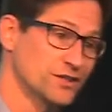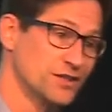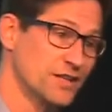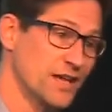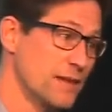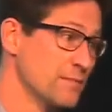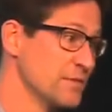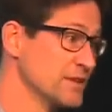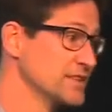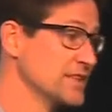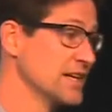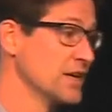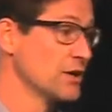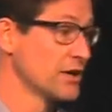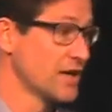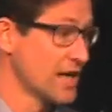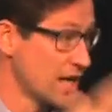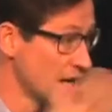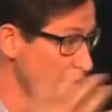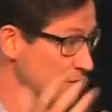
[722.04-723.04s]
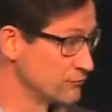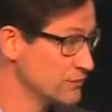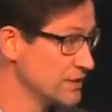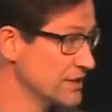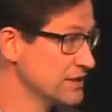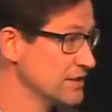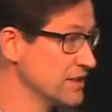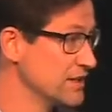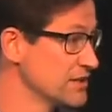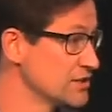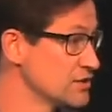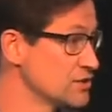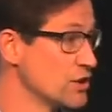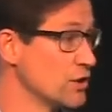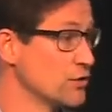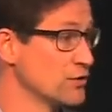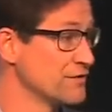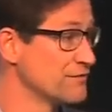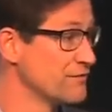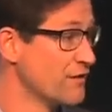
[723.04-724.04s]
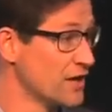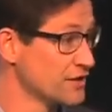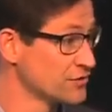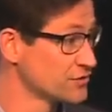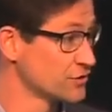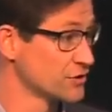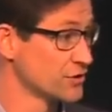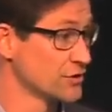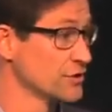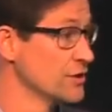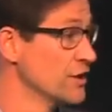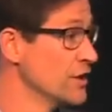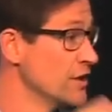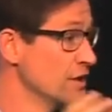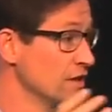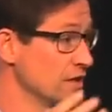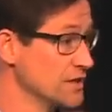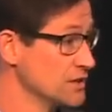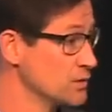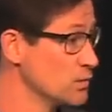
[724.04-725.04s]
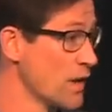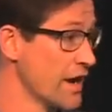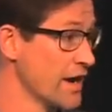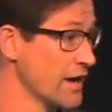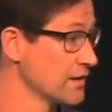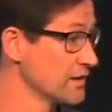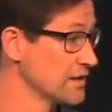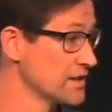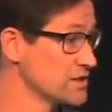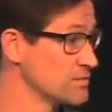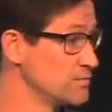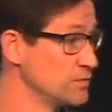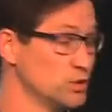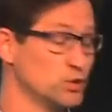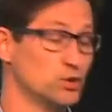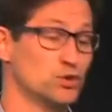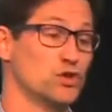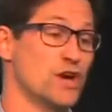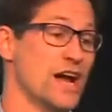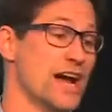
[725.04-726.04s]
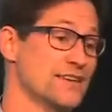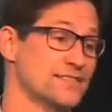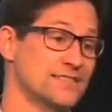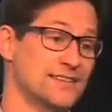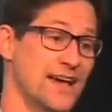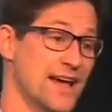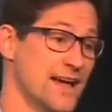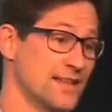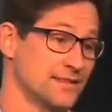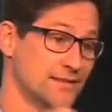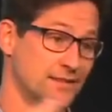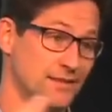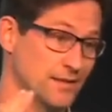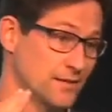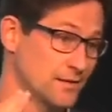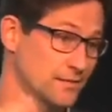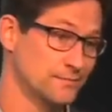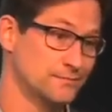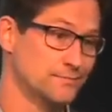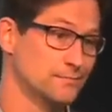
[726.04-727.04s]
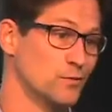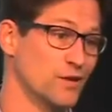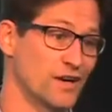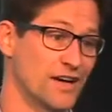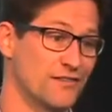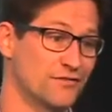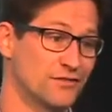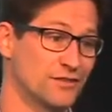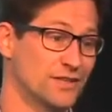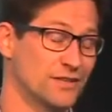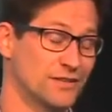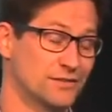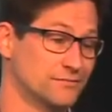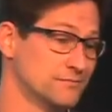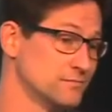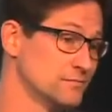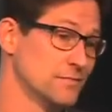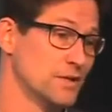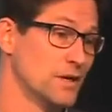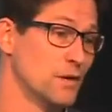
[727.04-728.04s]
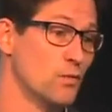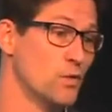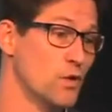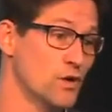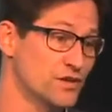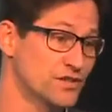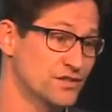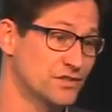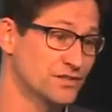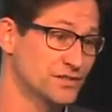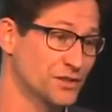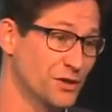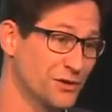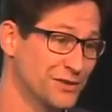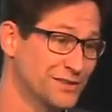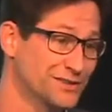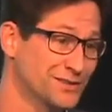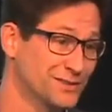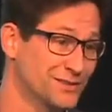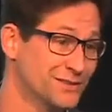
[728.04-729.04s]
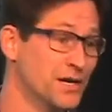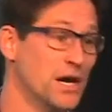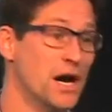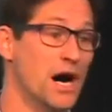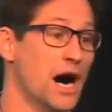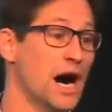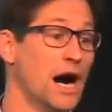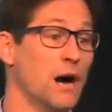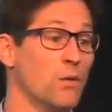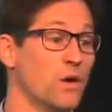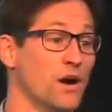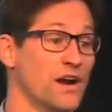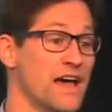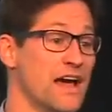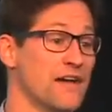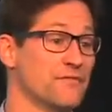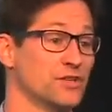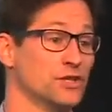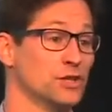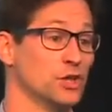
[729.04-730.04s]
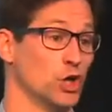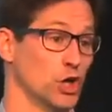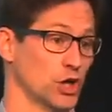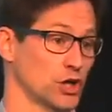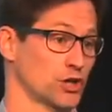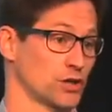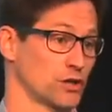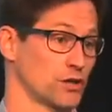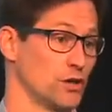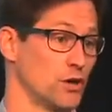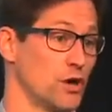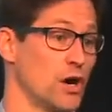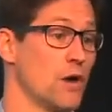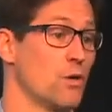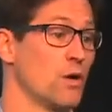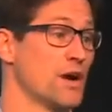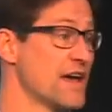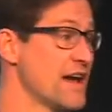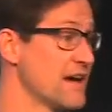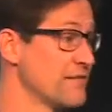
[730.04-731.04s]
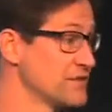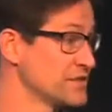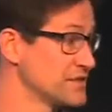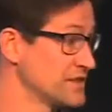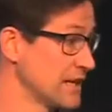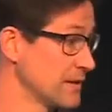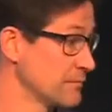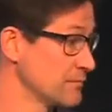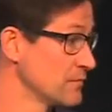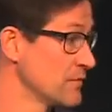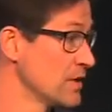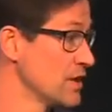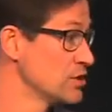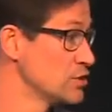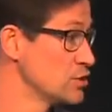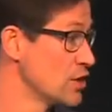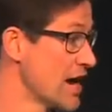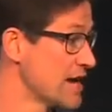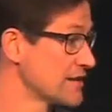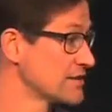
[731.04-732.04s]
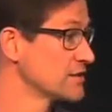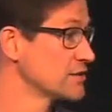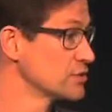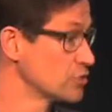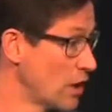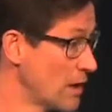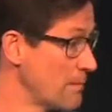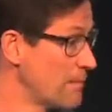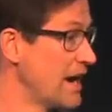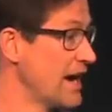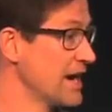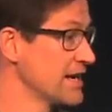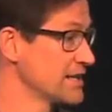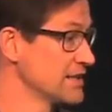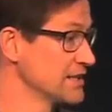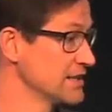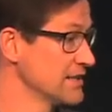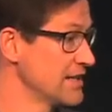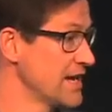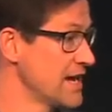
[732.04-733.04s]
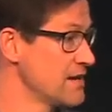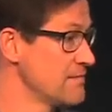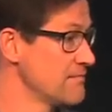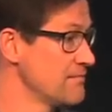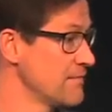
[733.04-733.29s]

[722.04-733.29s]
to them and say, okay, I read this, Jodie Foster is wearing this blue dress at the whatever award she's going to. I want to have the look, or I want to have the same dress, so I buy it here and then.